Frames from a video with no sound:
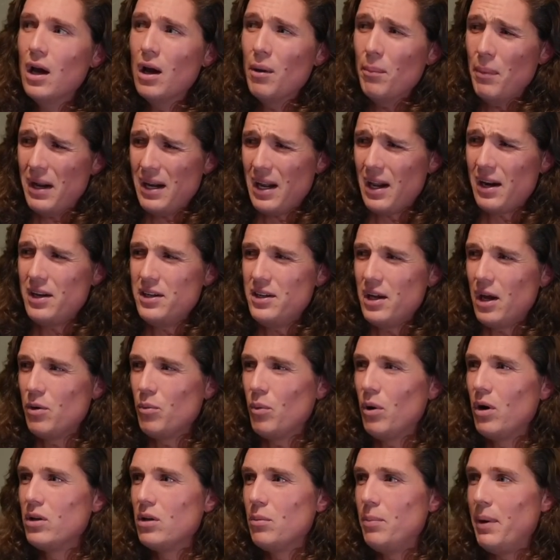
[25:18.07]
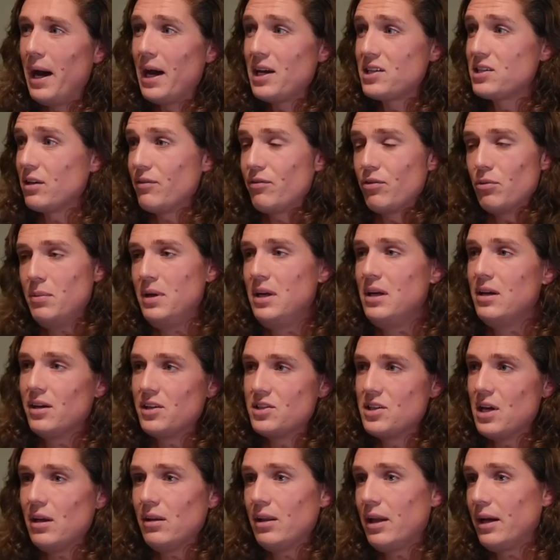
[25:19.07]
Might not have done well in the past. Like for me,
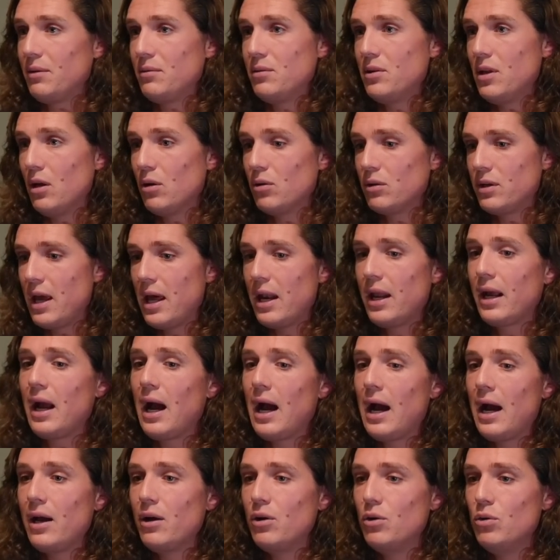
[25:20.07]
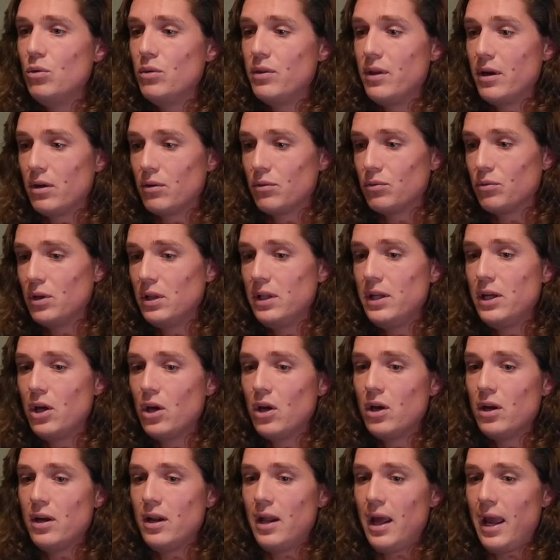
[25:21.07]
example, like they'll get a guy who they're really
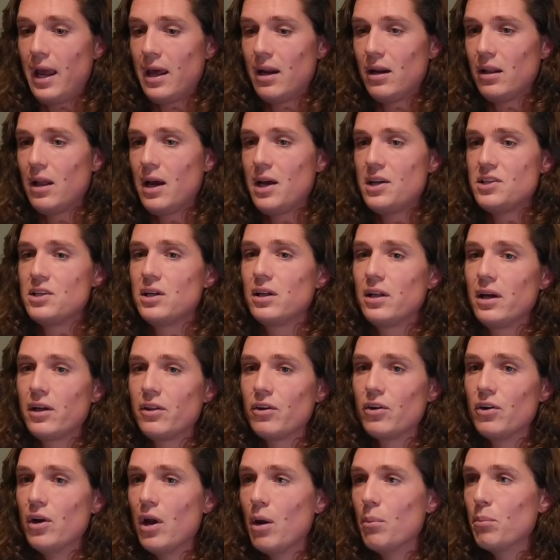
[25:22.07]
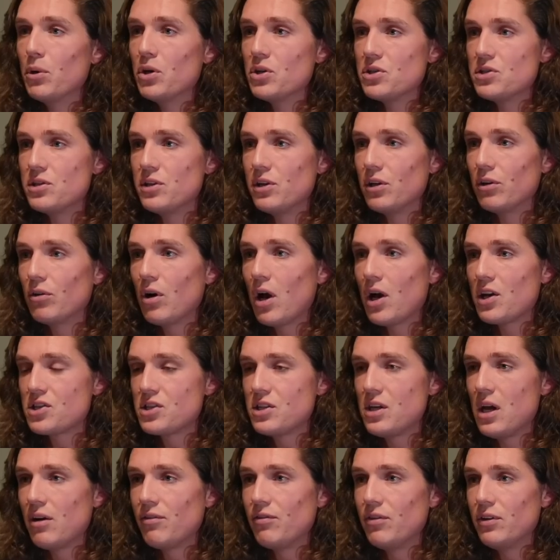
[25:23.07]
good at analyzing like their numbers and their raw
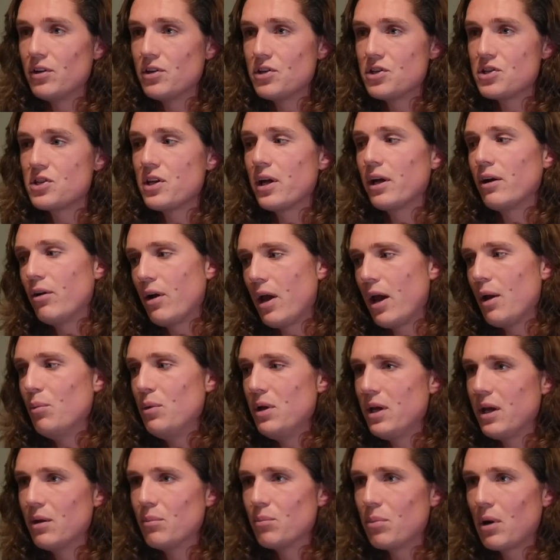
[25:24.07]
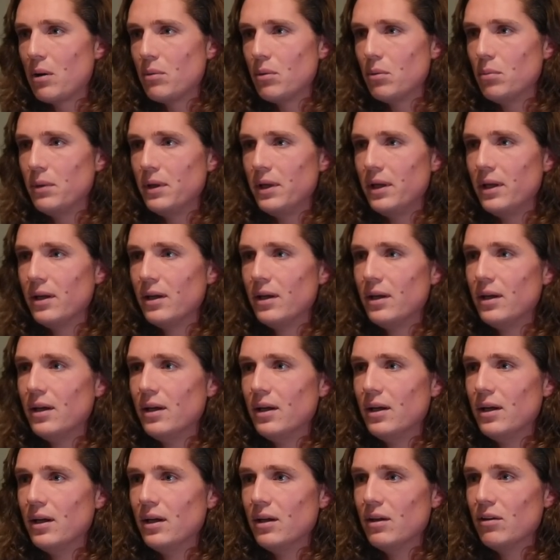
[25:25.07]
stuff, and they're just like, okay, we can probably
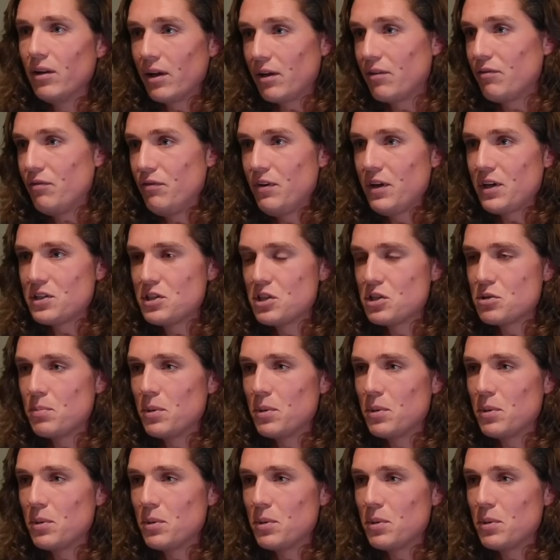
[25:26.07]
like fix this